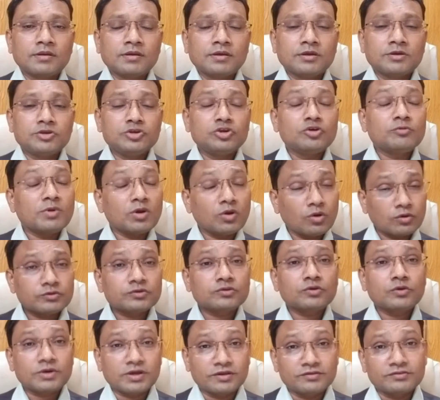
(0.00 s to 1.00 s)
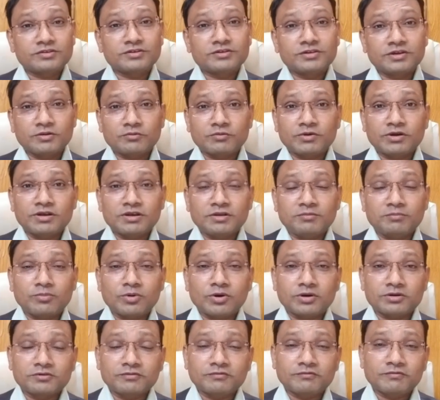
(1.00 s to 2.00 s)
You may also consider one
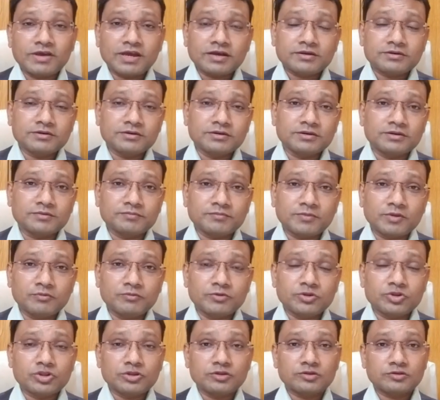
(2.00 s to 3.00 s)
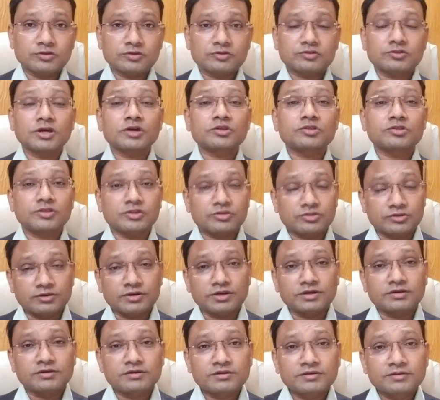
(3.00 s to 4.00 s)
important factor, which is the success
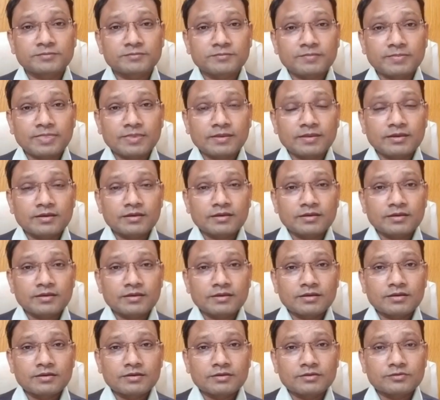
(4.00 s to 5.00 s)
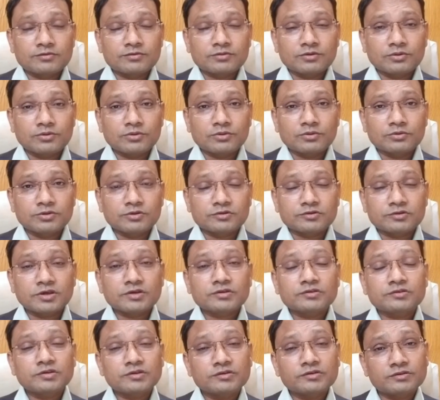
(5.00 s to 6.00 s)
rate. So the
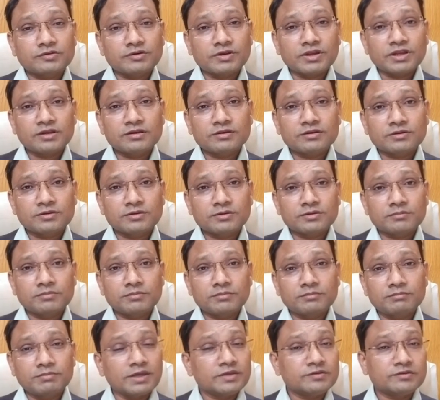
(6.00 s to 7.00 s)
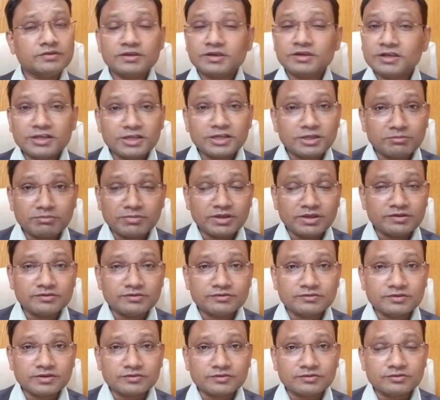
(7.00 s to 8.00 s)
success rate basically
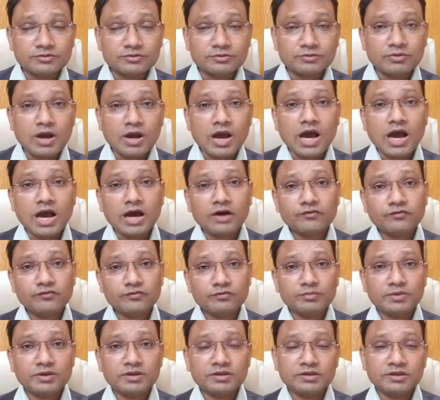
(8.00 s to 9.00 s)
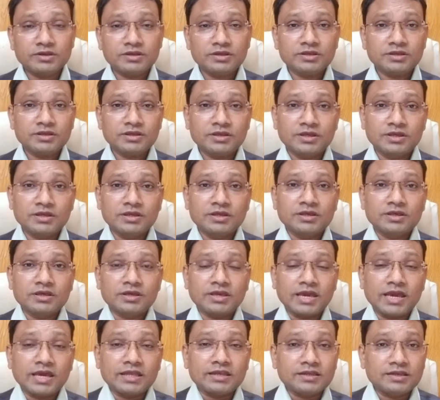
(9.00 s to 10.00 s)
means as to how many
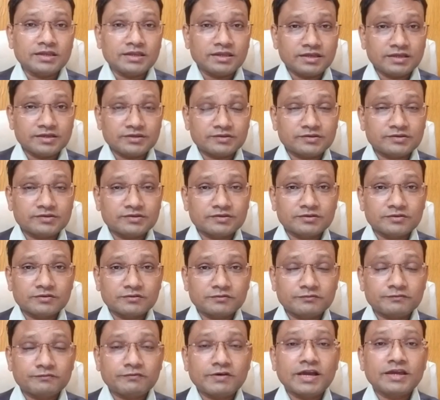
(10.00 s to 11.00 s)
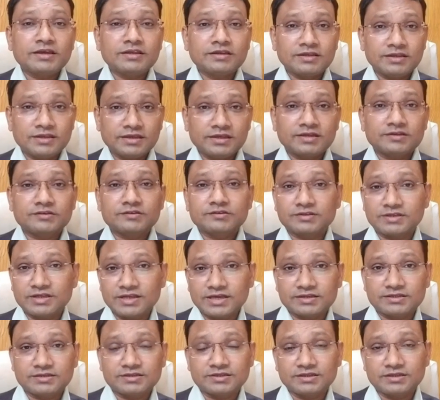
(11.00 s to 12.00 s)
candidates finally get
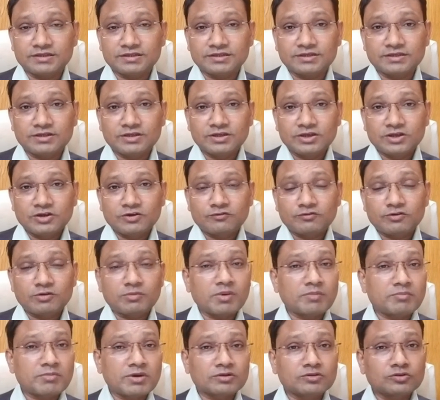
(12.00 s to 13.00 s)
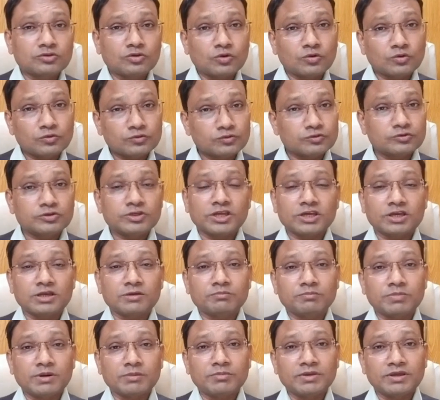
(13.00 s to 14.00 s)
selected from among those who take
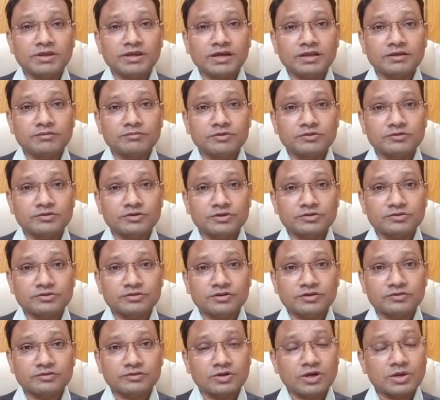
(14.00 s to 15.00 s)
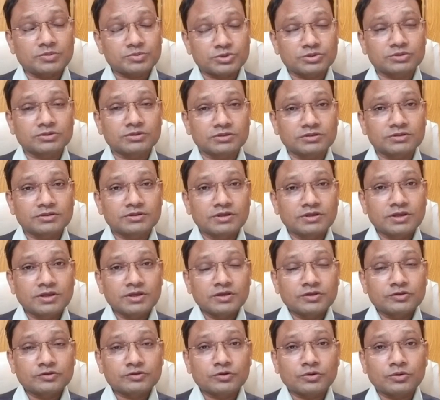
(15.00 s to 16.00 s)
up public administration as an optional.
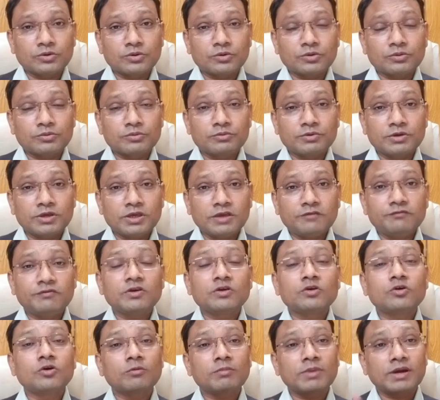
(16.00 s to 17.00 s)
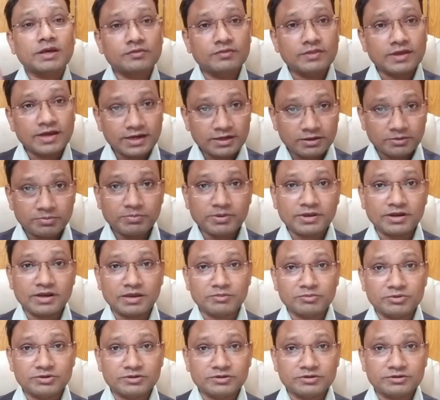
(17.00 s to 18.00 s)
So if you go by that
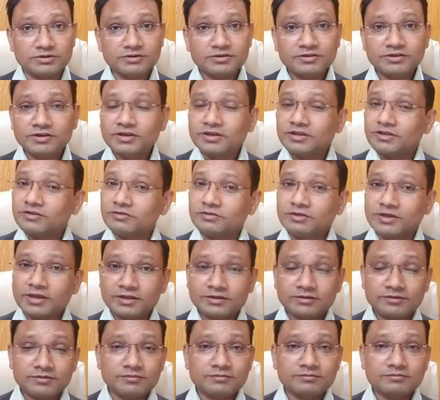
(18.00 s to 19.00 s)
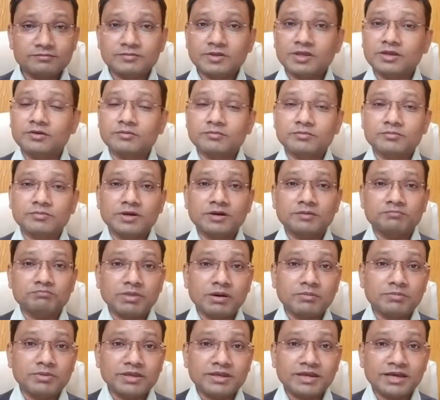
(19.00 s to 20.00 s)
parameter, then
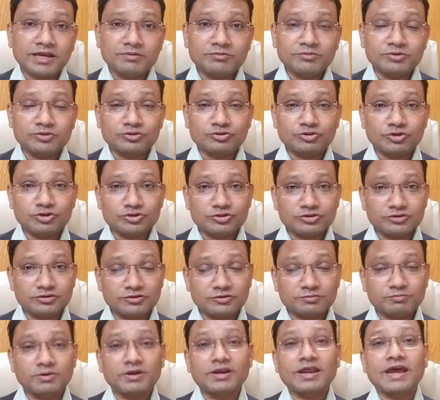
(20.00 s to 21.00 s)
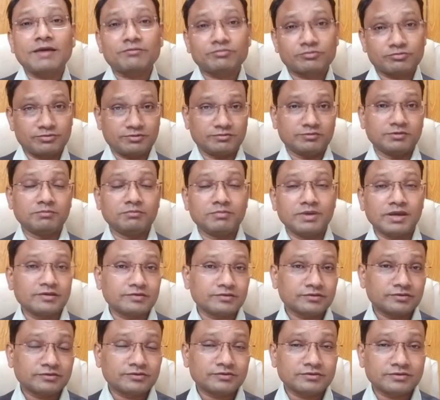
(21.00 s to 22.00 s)
public administration is perhaps one of the
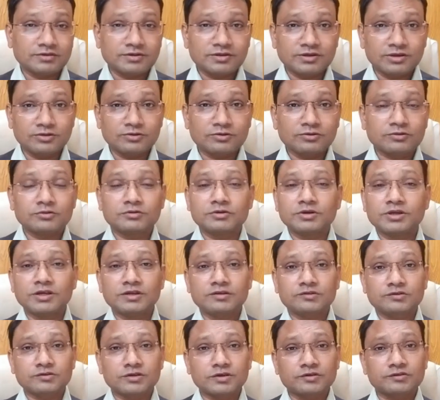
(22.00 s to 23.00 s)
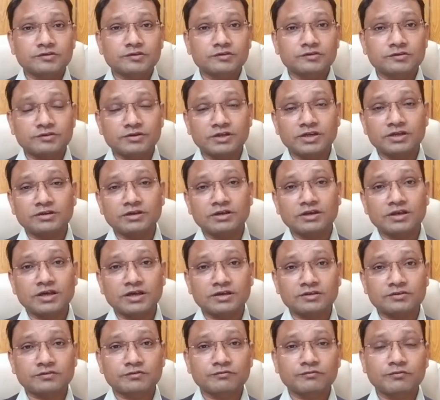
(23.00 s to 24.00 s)
best. Its success rate in
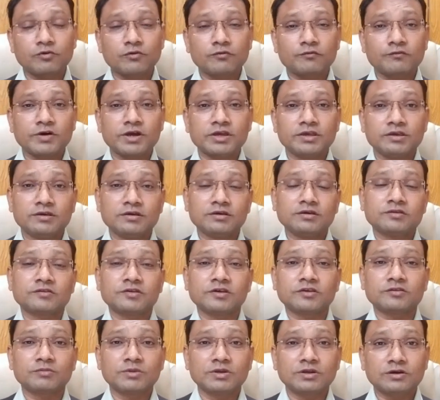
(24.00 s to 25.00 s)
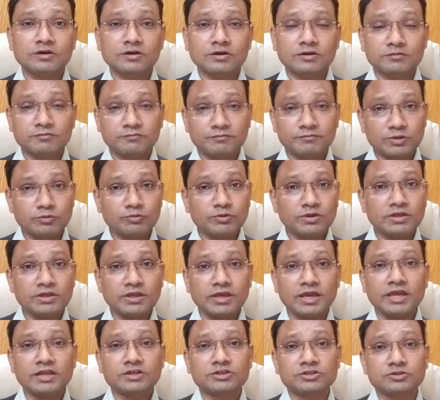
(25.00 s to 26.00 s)
last 4-5 years has been
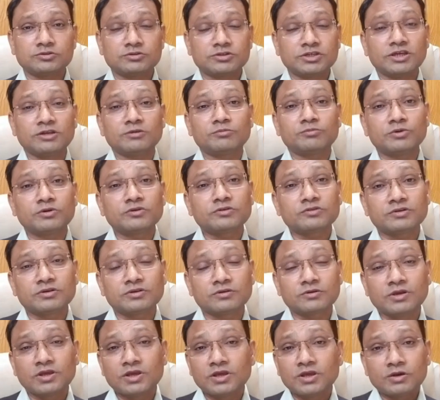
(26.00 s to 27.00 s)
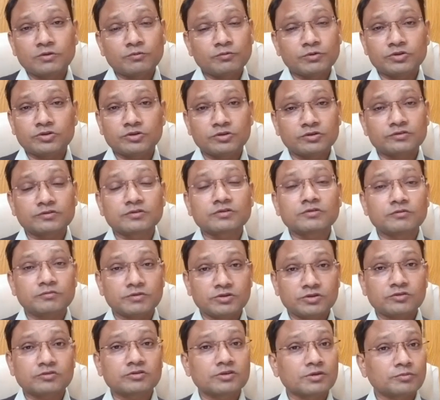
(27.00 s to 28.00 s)
between 8 to 10%, which
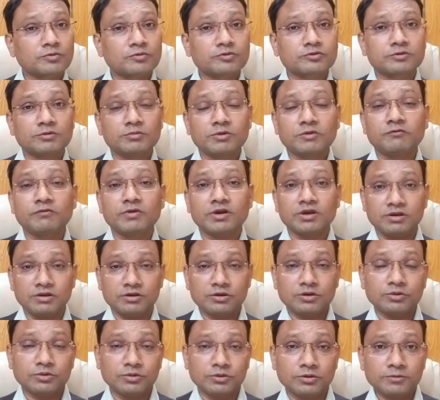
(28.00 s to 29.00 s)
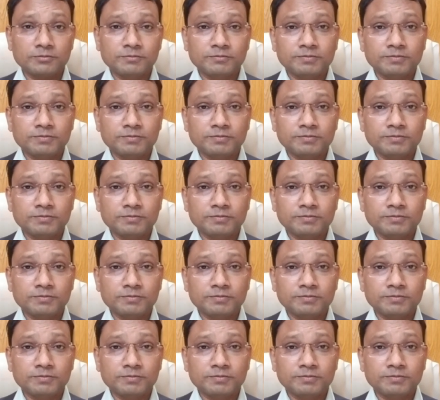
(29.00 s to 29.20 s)
is supposed to be very good.